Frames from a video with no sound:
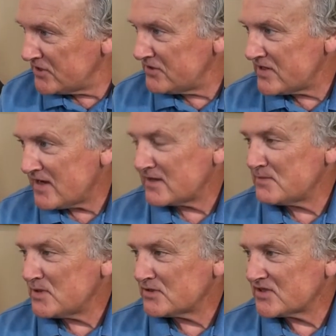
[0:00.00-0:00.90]
Could you talk
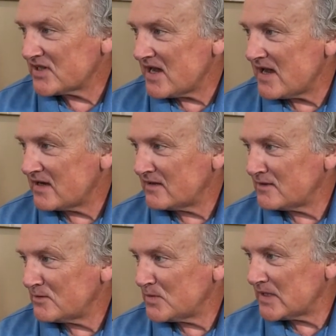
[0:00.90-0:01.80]
about Scott a
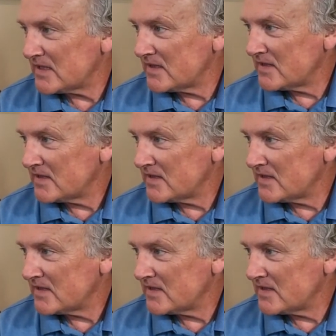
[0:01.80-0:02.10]
little bit?